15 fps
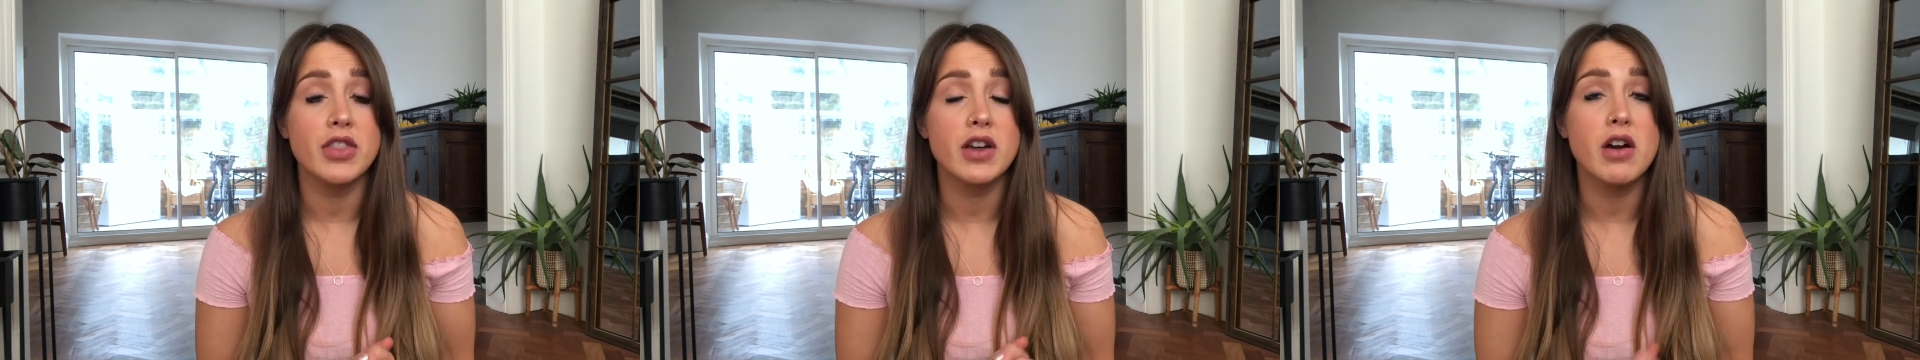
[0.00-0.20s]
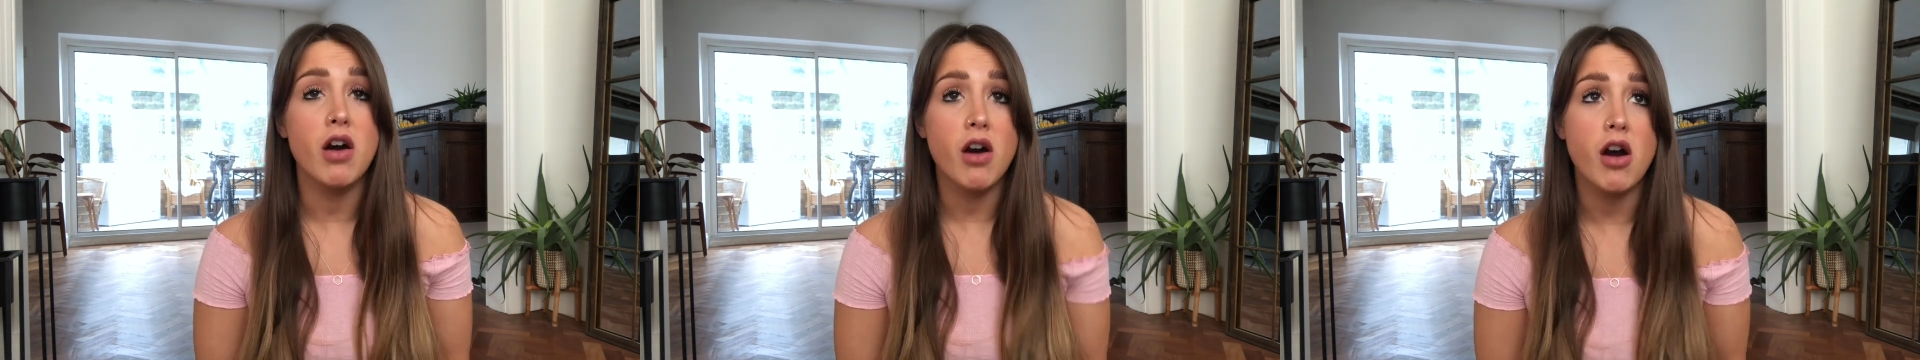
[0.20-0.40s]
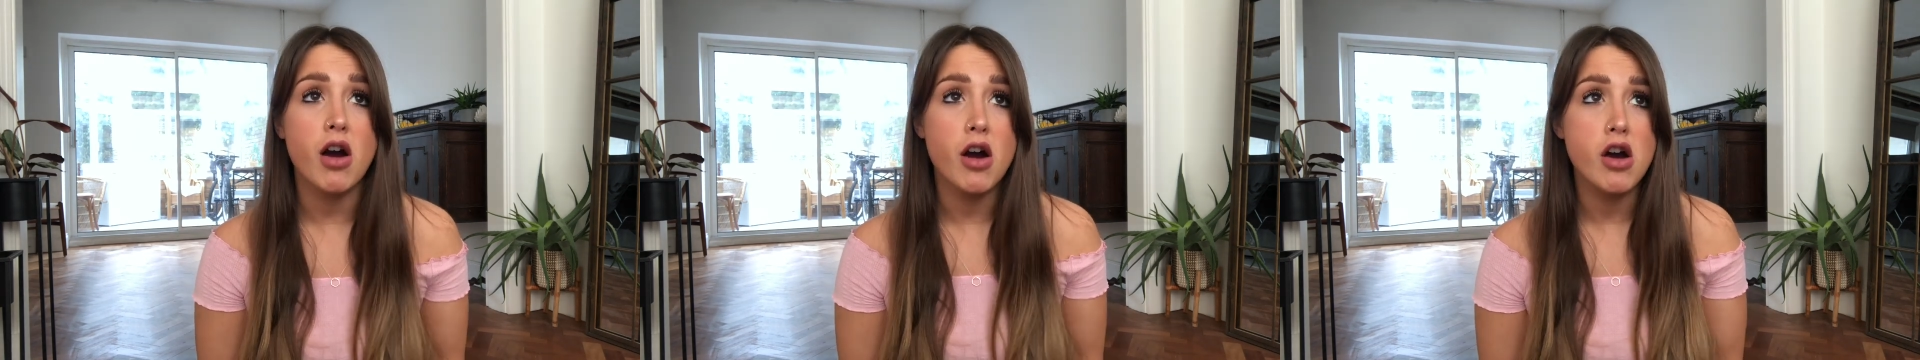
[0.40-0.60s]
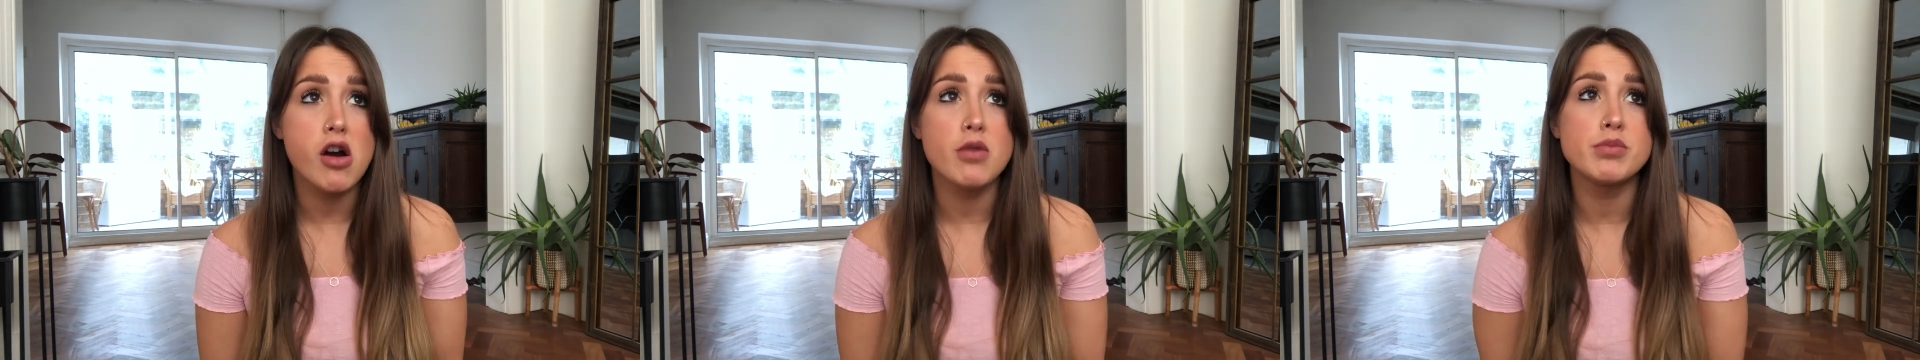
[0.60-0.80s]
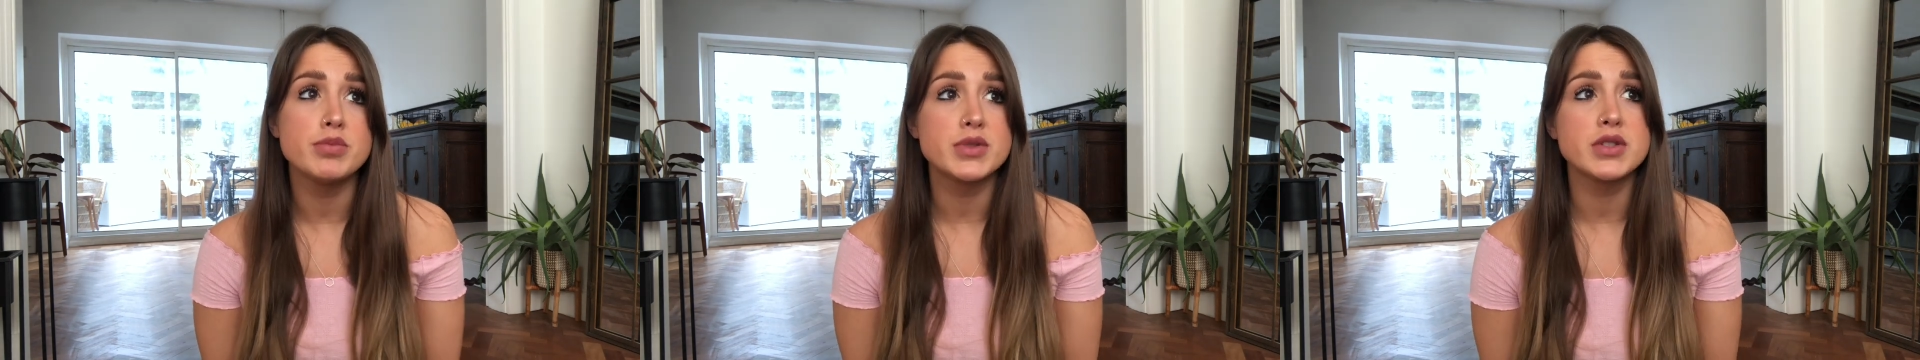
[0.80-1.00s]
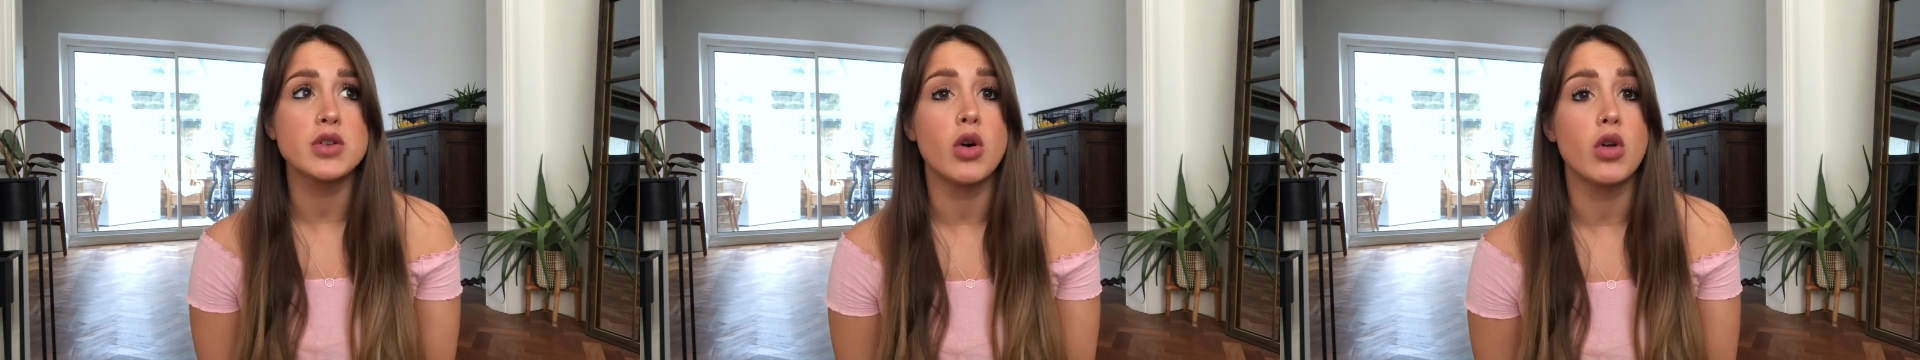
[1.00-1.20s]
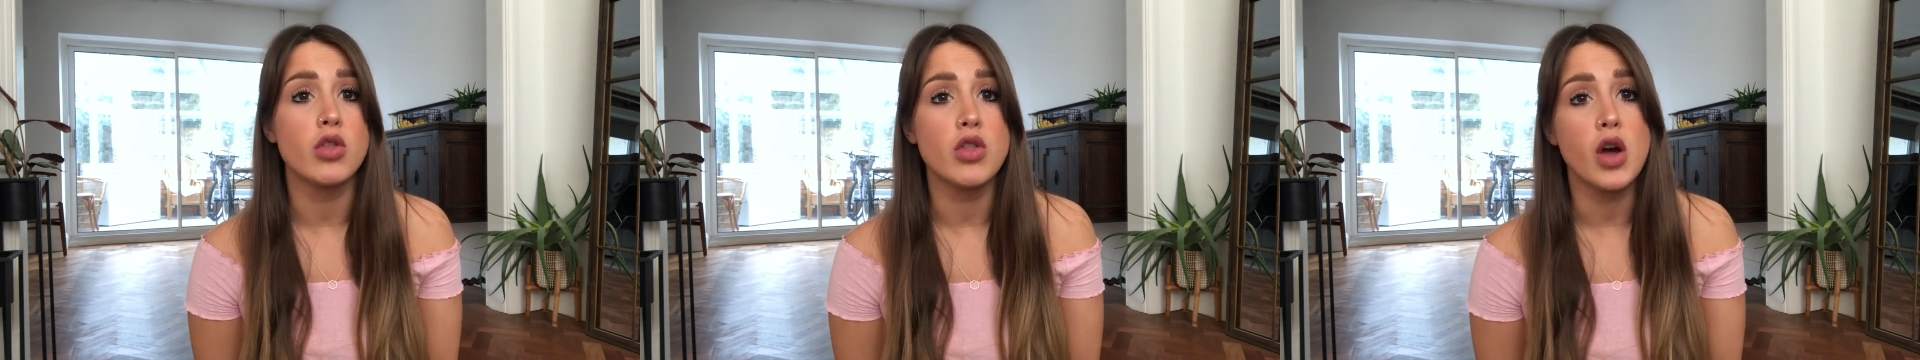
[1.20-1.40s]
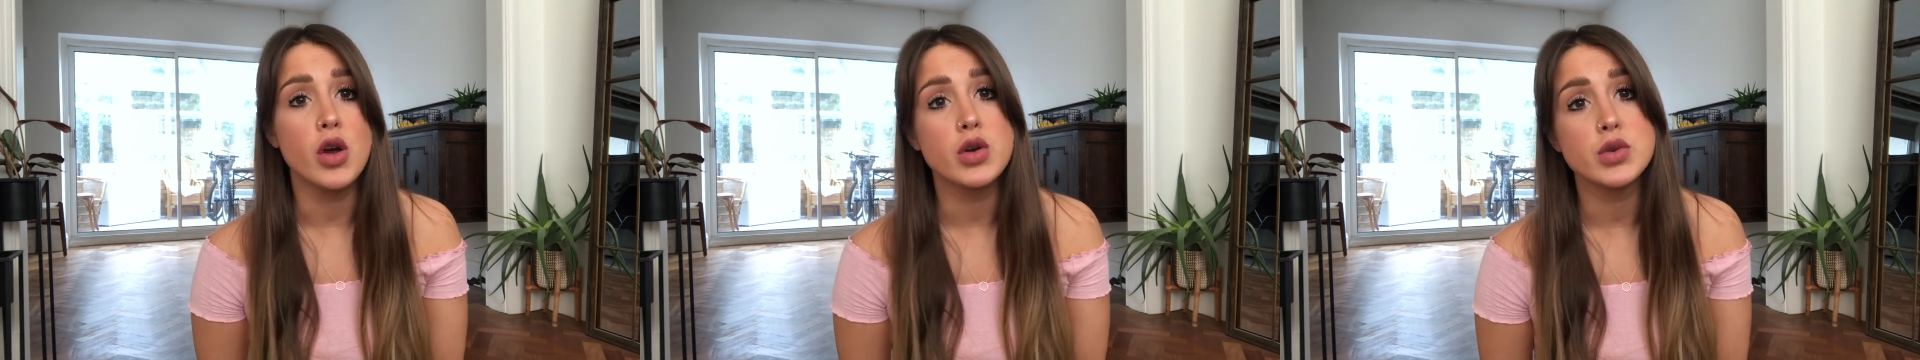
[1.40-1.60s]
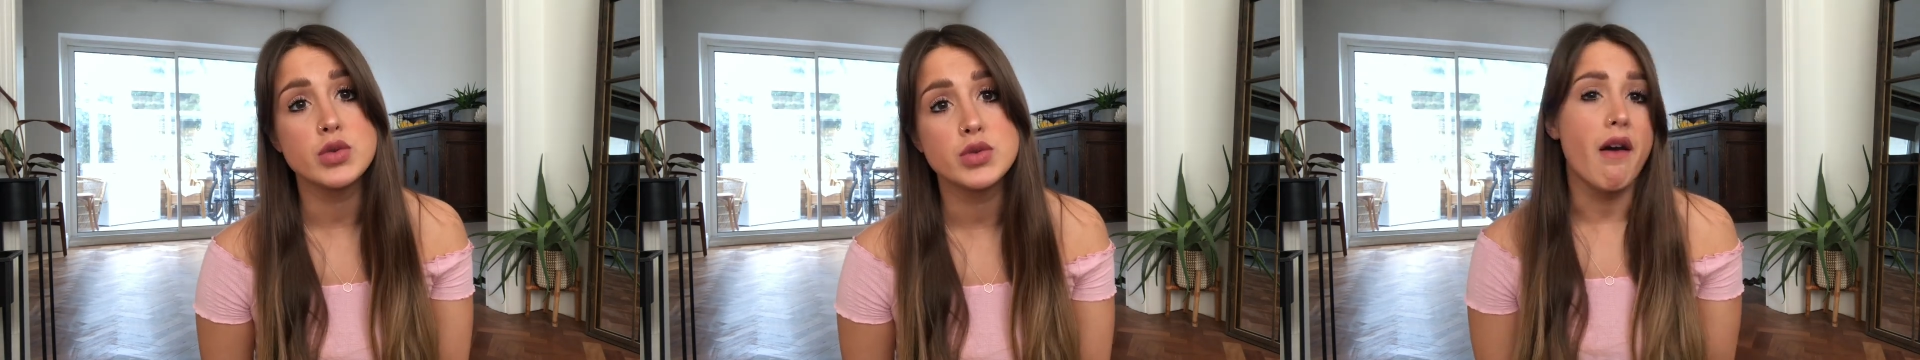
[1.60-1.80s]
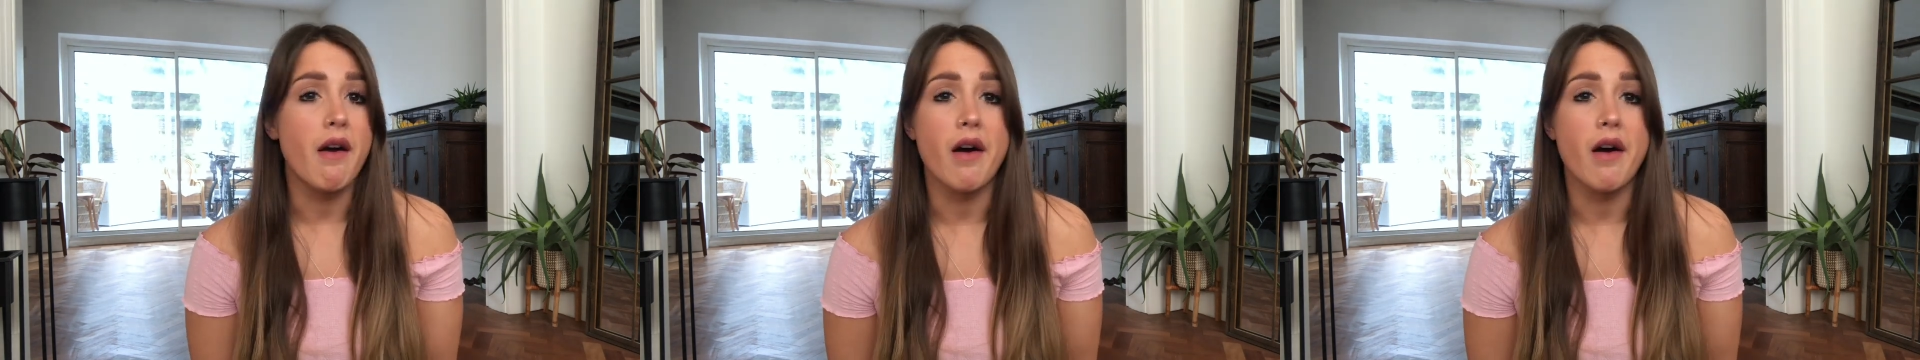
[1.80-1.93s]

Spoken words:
The carbs on those